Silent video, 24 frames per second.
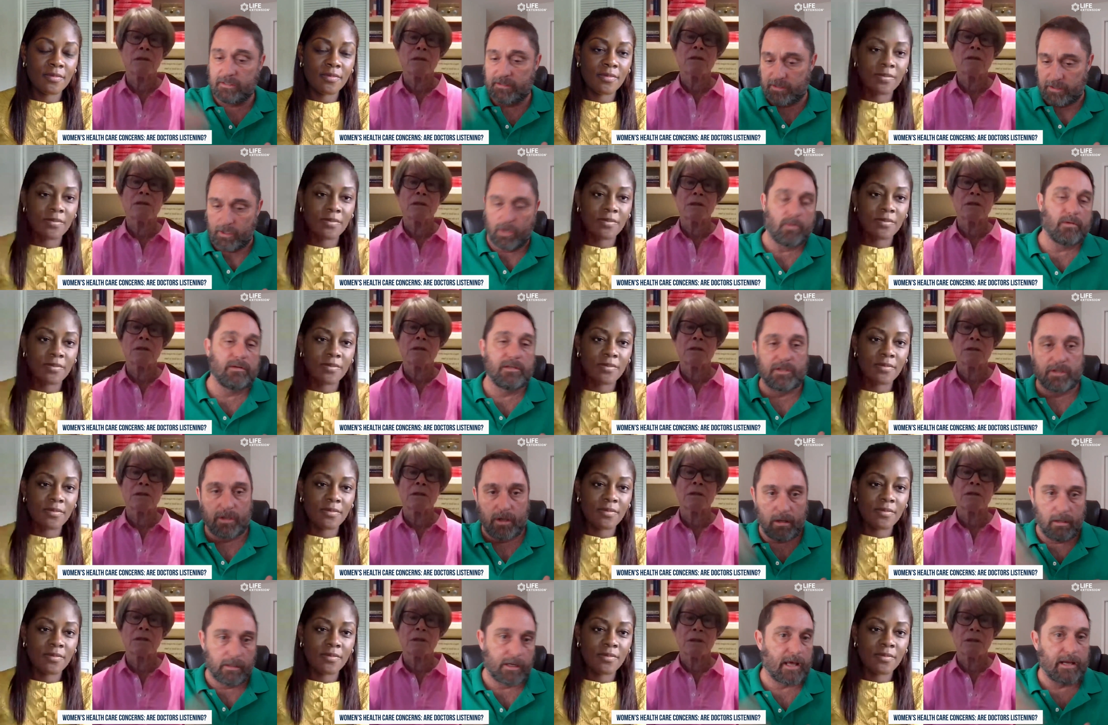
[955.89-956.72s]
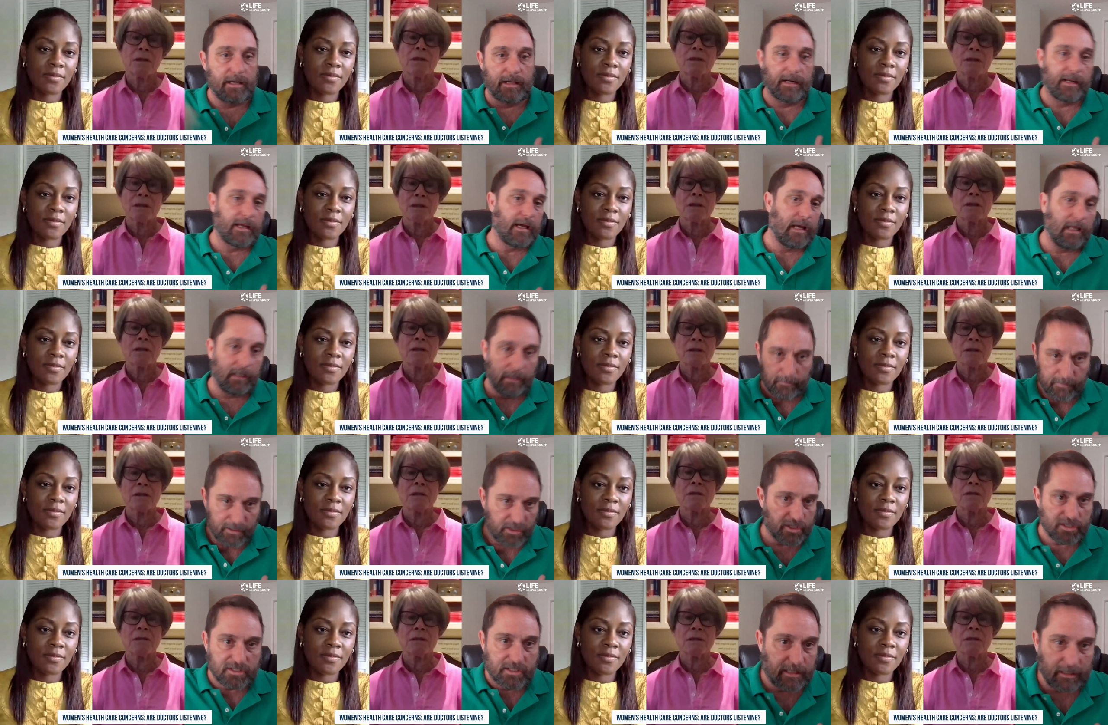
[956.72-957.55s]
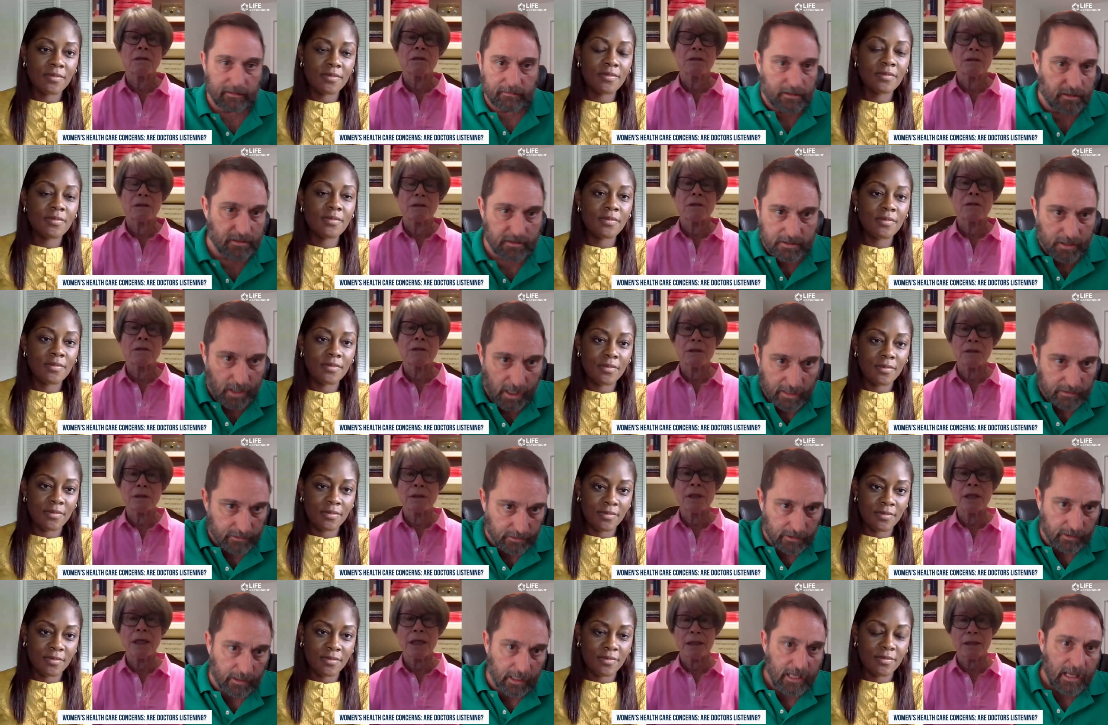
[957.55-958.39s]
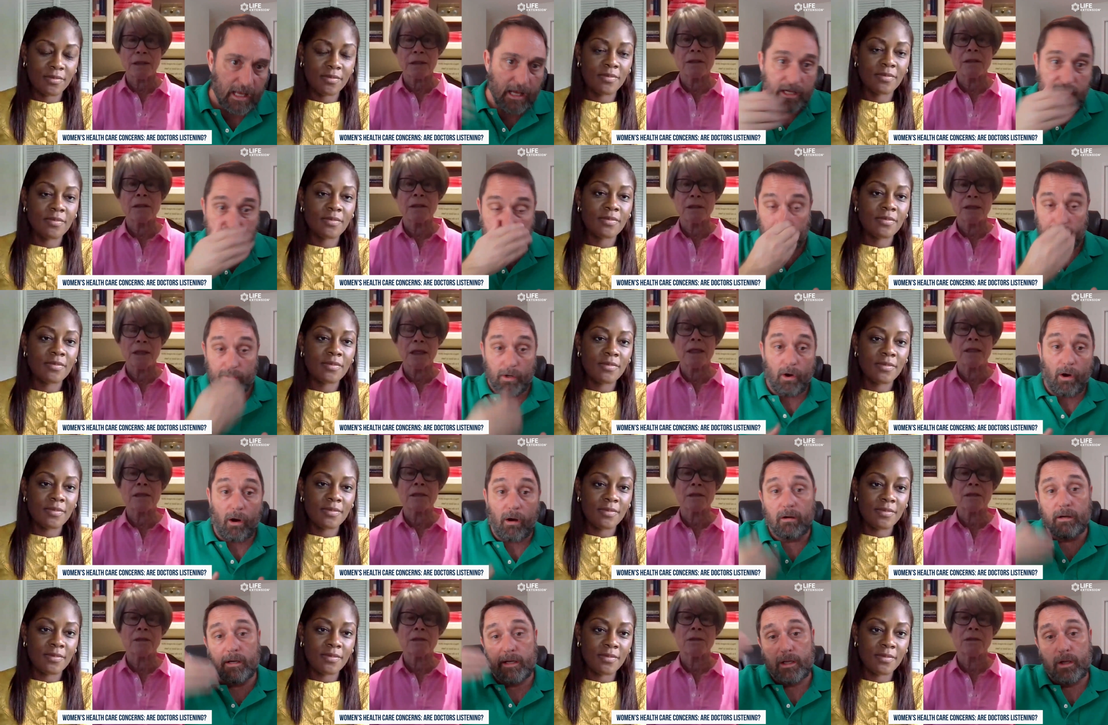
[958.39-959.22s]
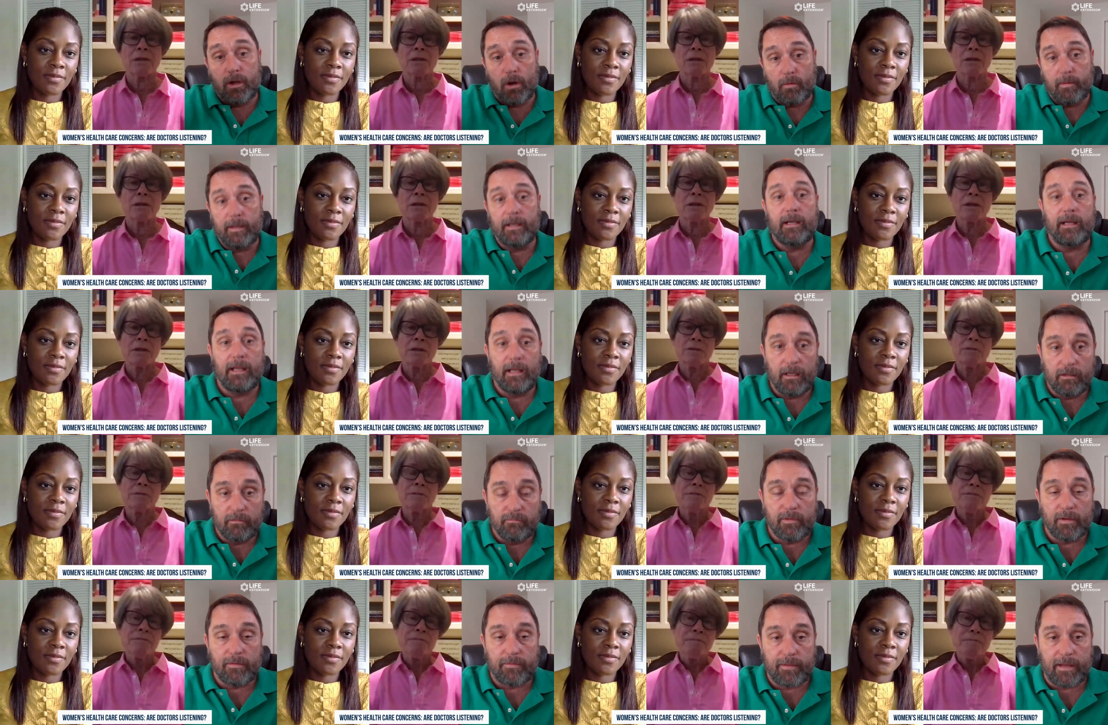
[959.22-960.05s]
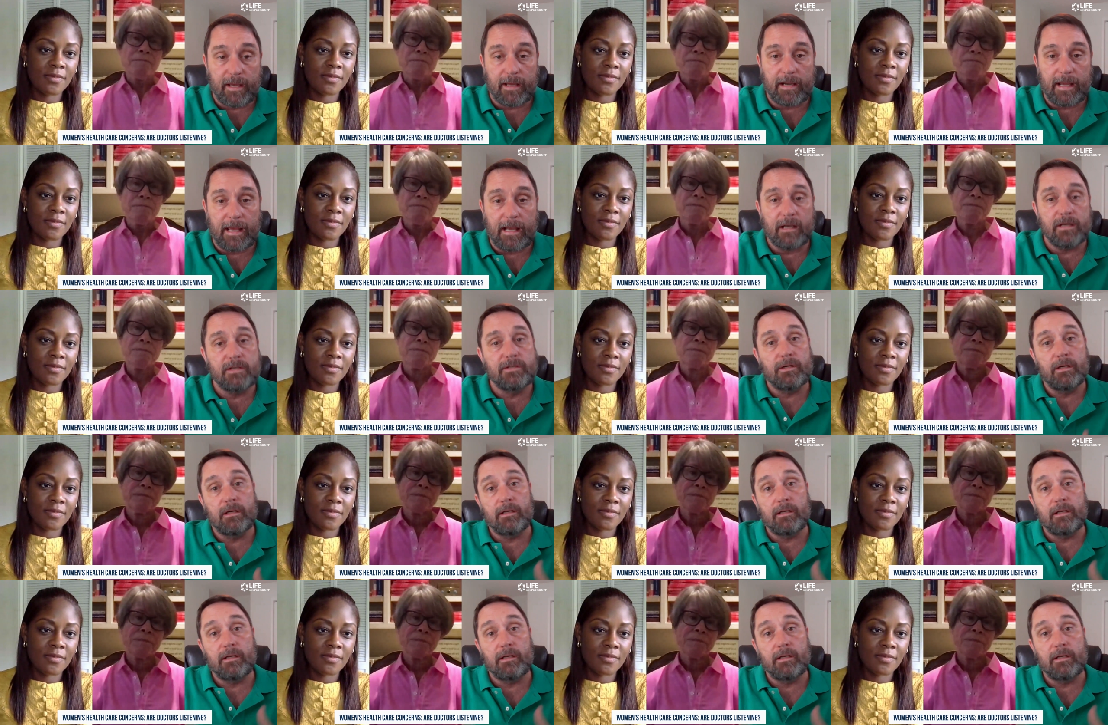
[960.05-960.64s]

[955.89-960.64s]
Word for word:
Speaker 1: So and so, da da da. Let me just get this done. Da, yes. So they're yes. already going in with that attitude.